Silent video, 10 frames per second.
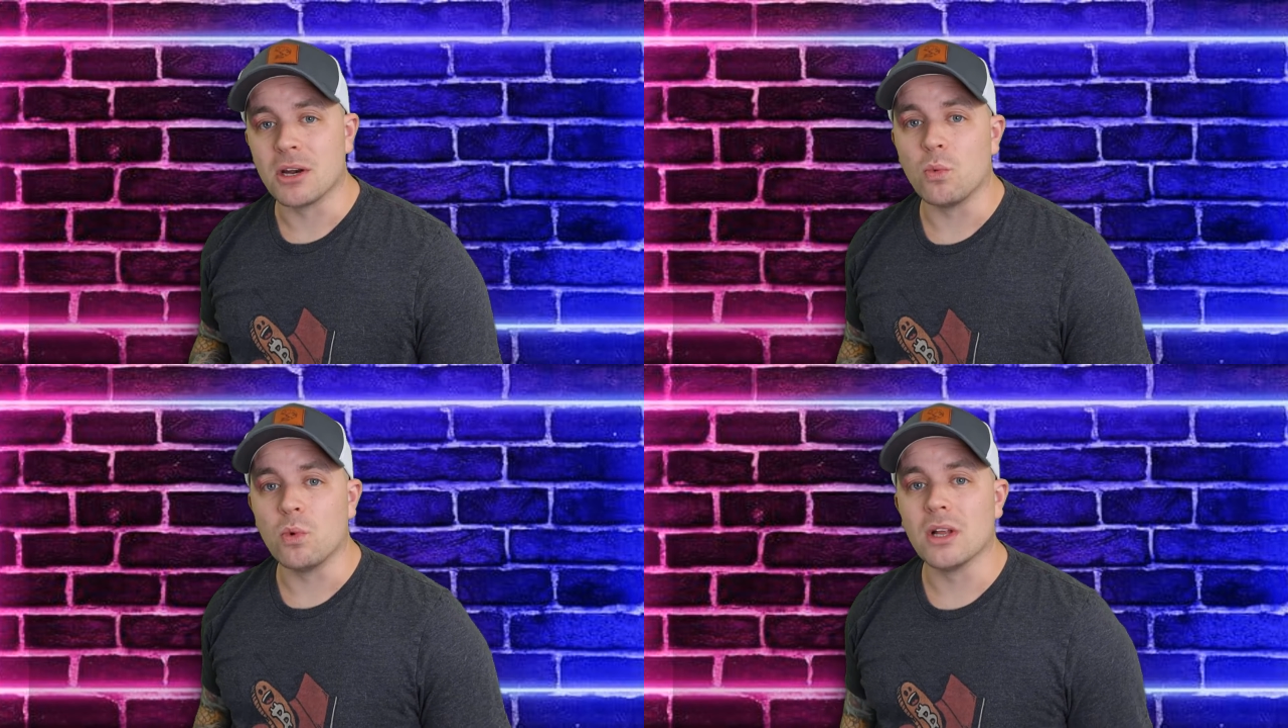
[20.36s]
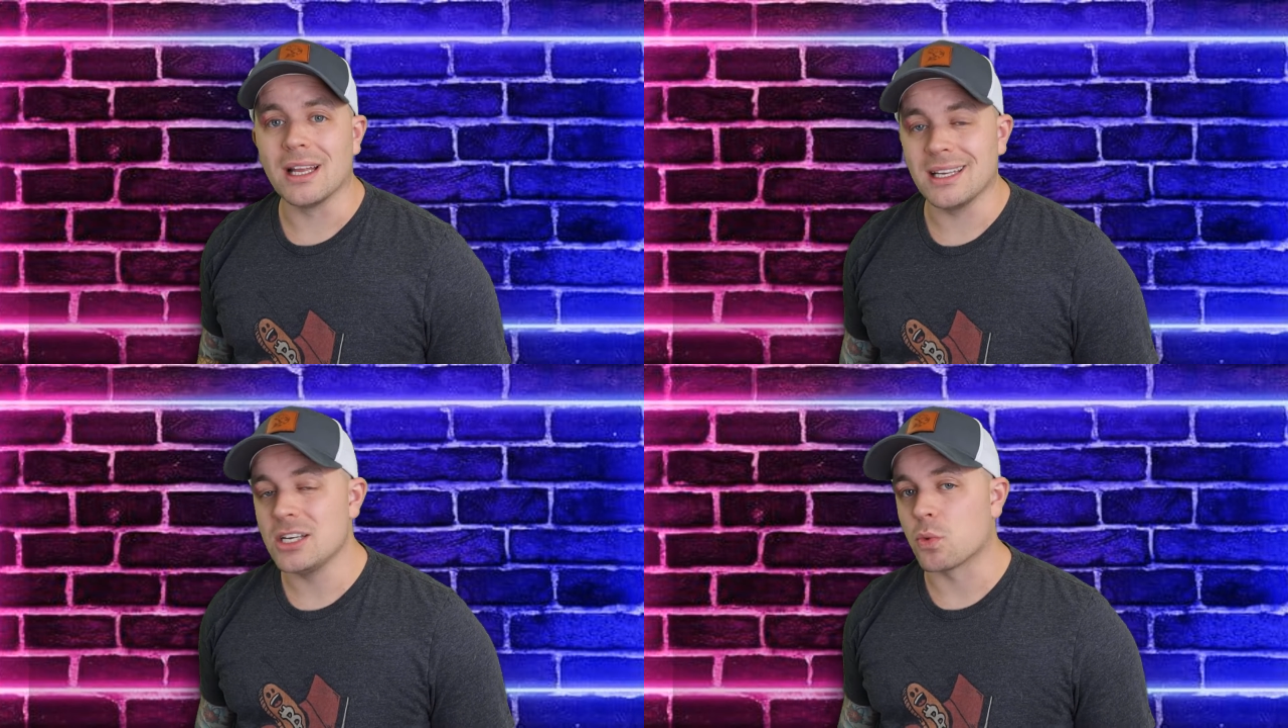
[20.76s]
but it will
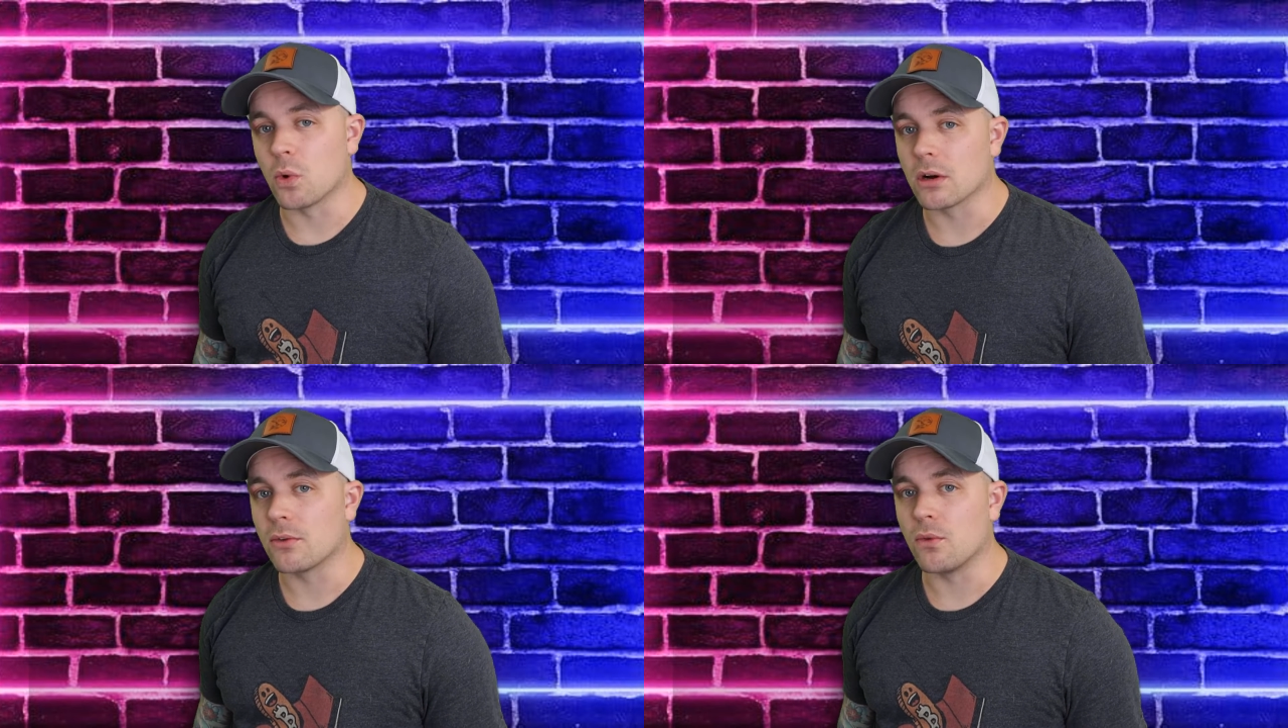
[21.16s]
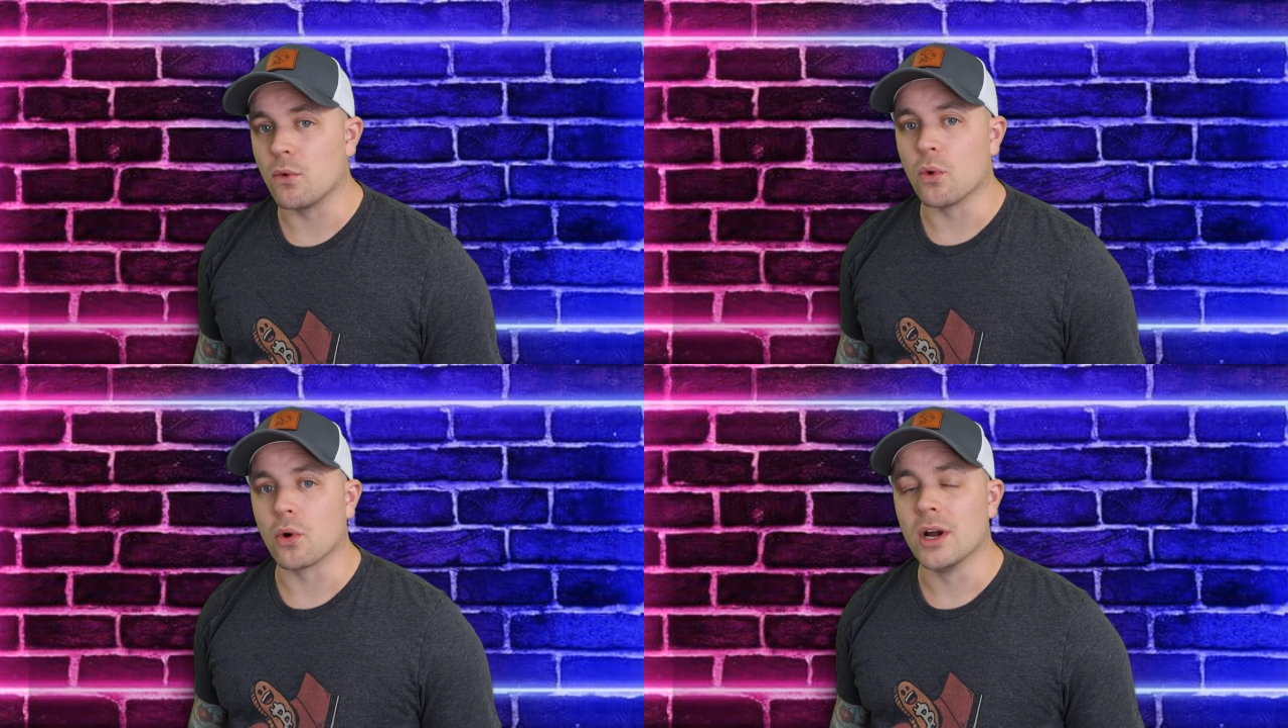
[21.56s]
at least work
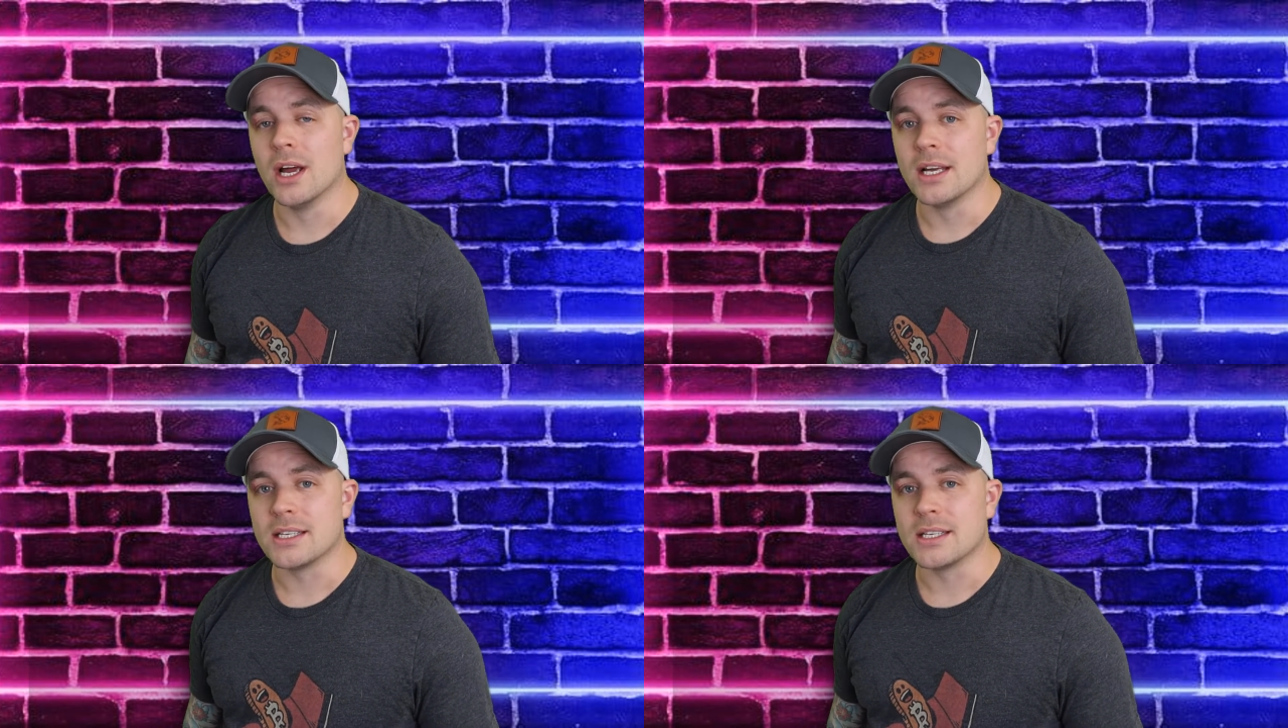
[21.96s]
for